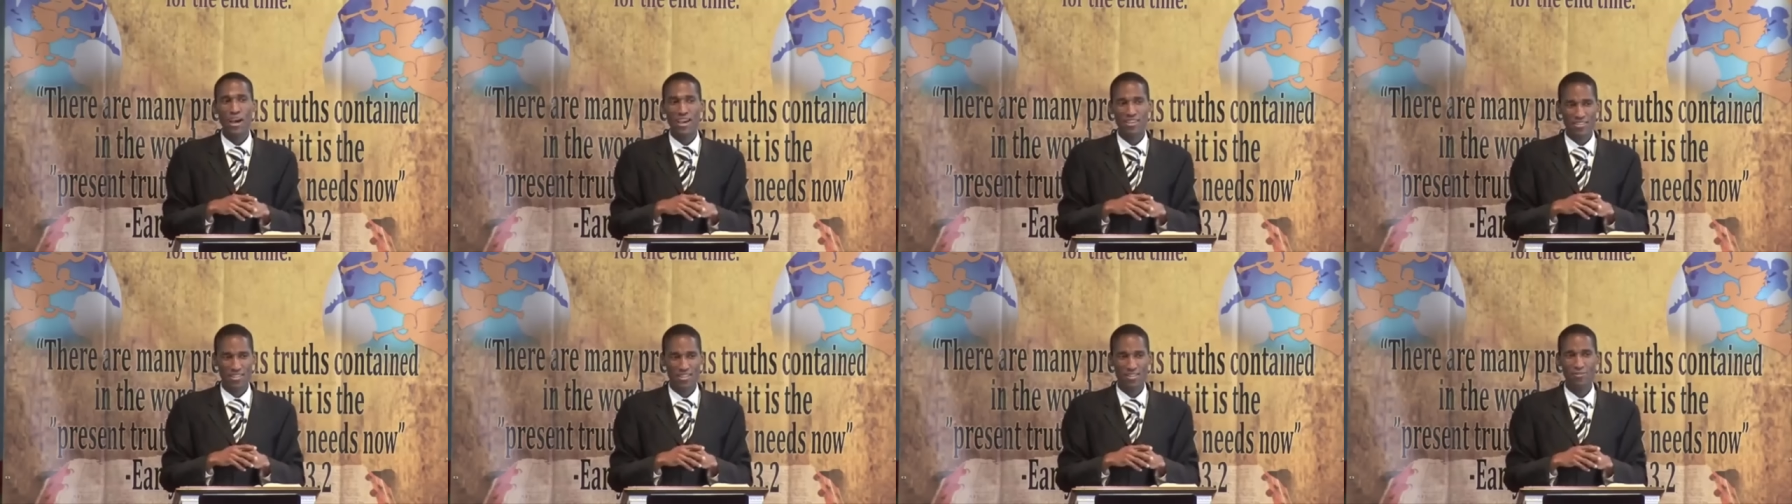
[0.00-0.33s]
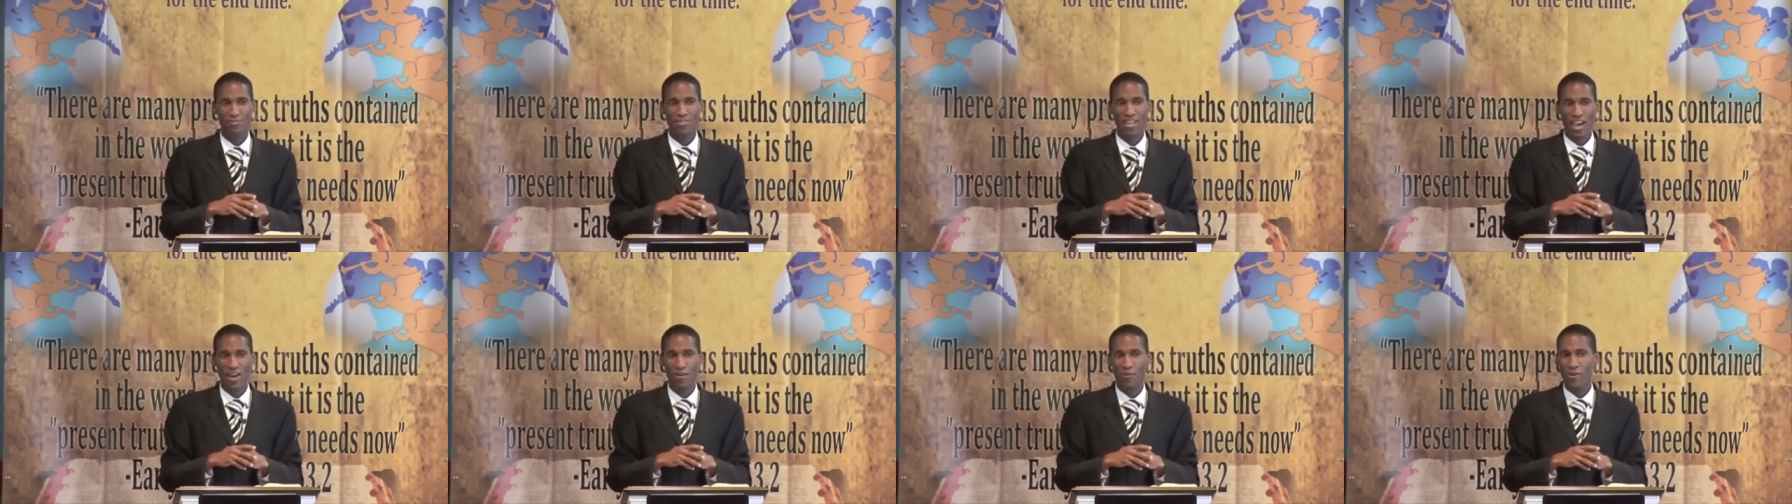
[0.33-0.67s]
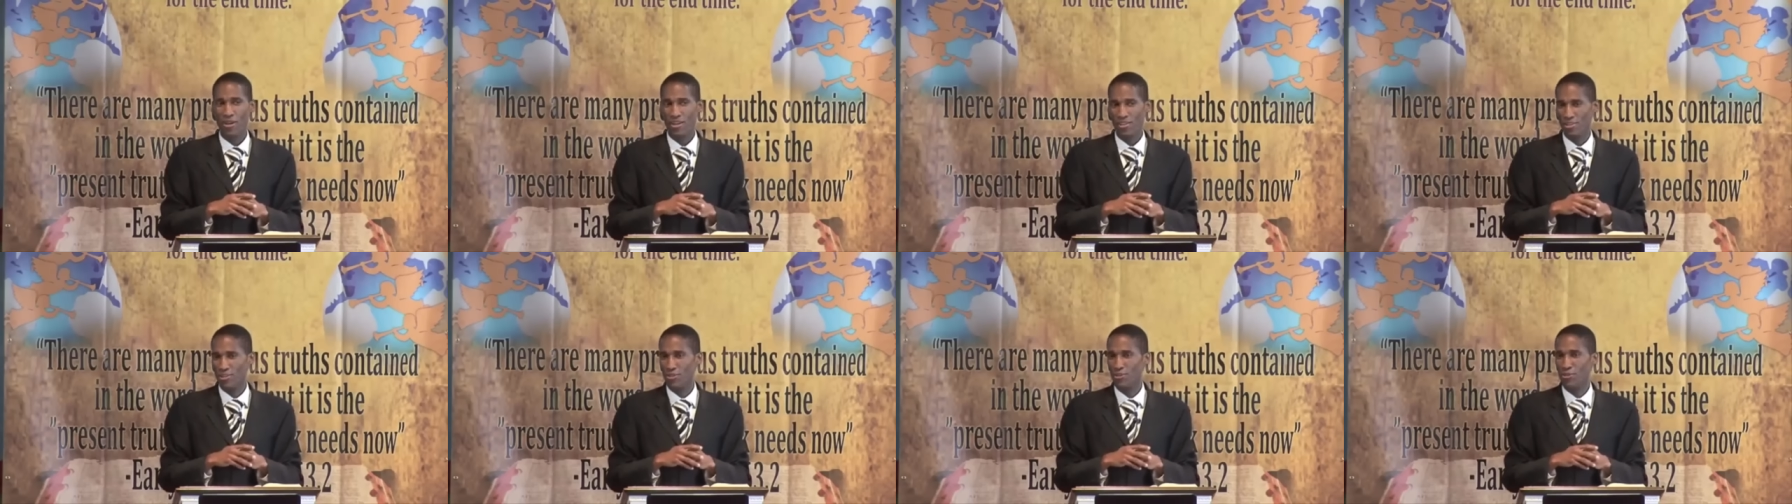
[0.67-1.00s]
myself that
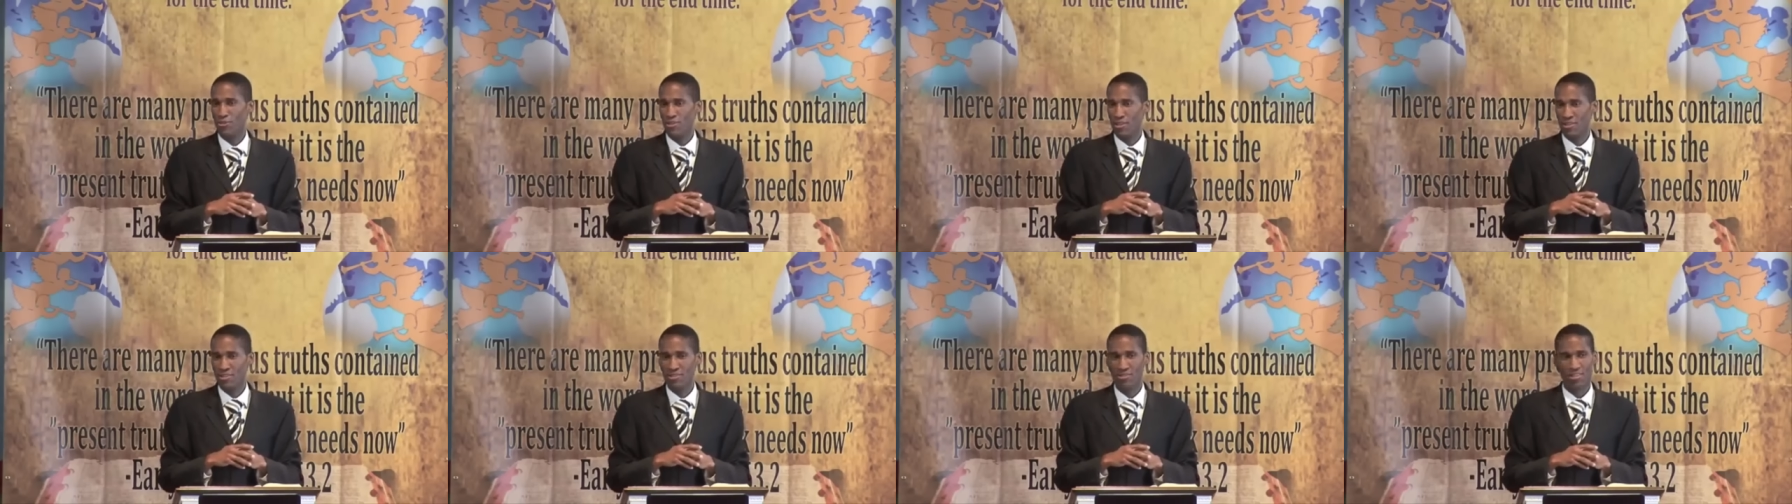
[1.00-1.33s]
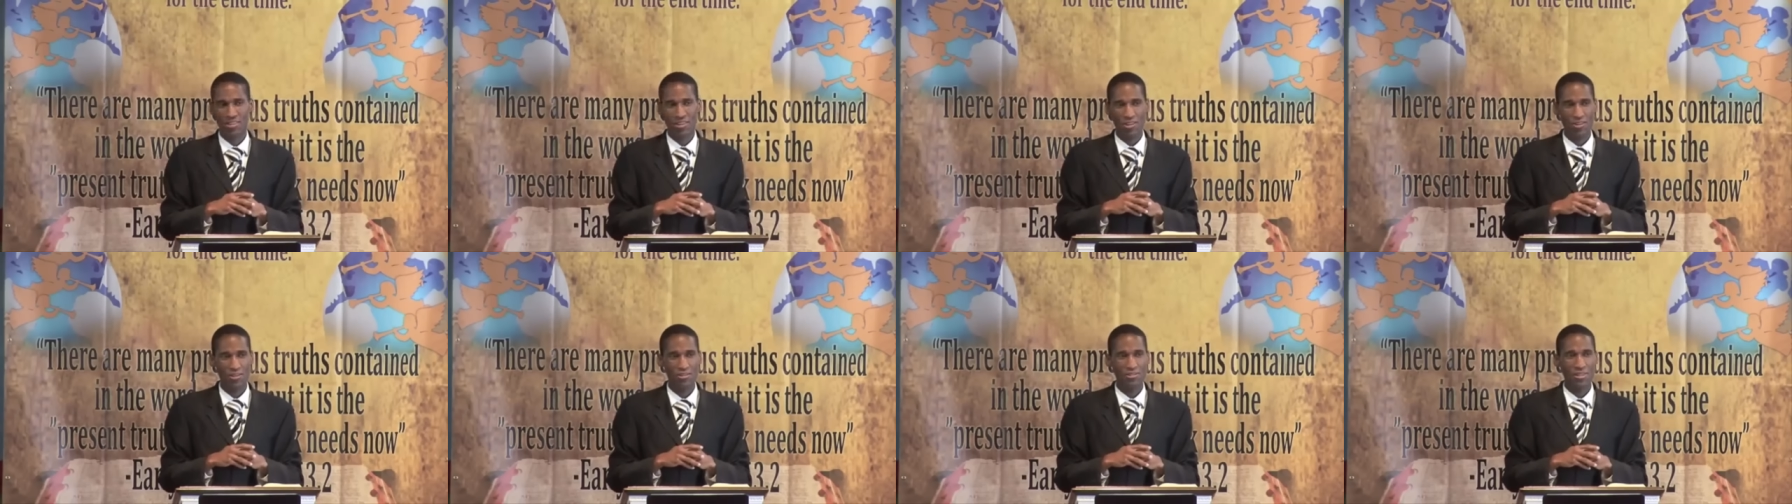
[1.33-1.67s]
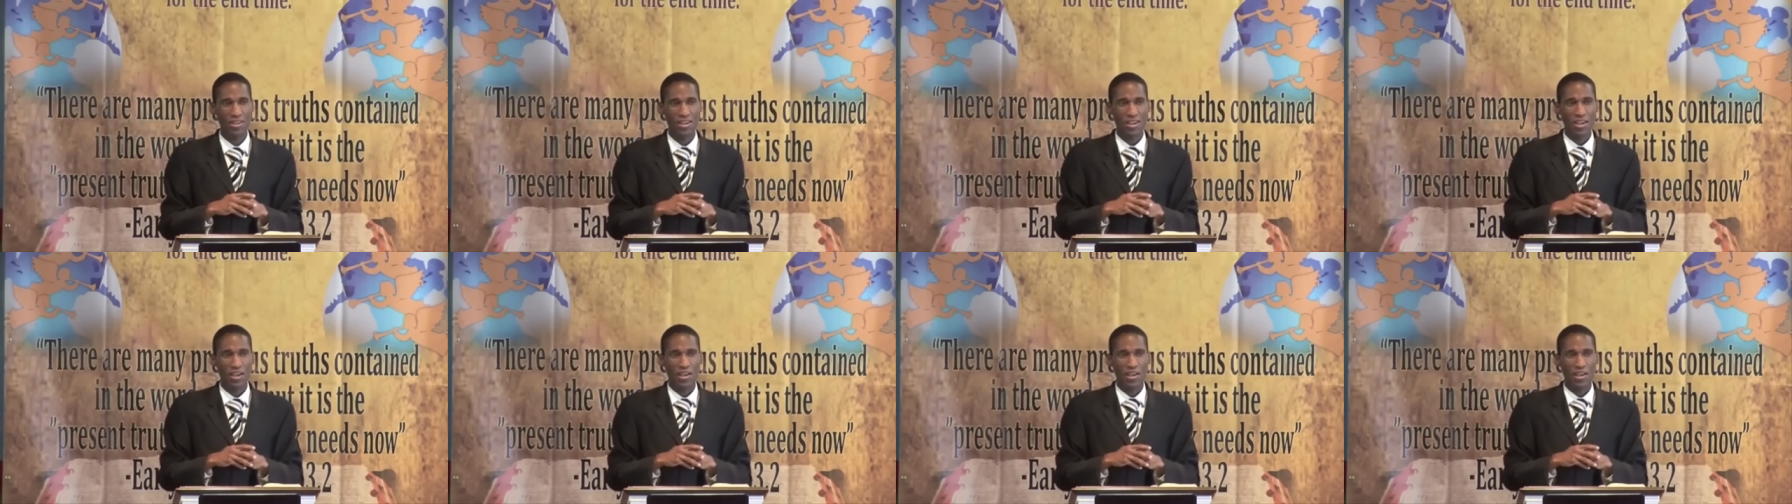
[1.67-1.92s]
way two years ago.